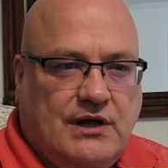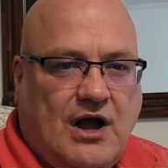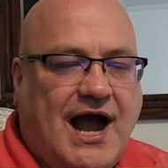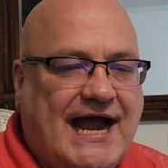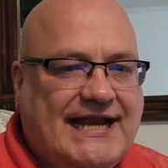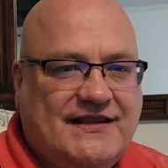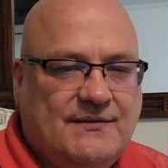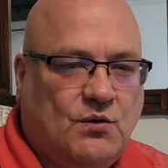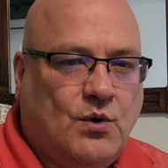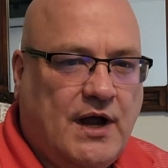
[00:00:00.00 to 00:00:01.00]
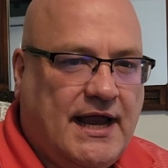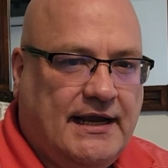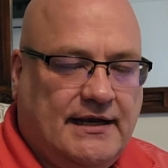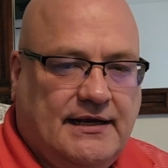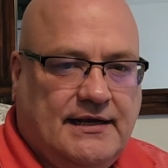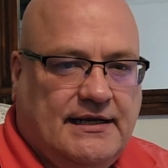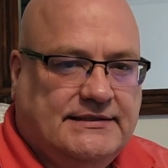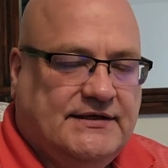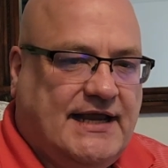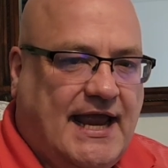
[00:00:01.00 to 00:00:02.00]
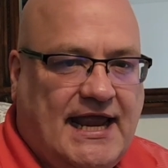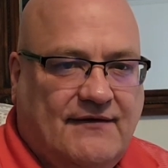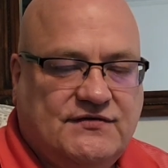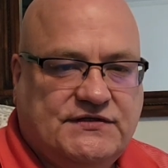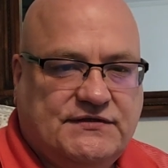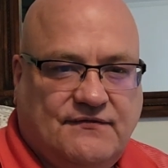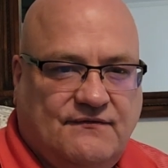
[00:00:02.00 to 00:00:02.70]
hide them away into caves,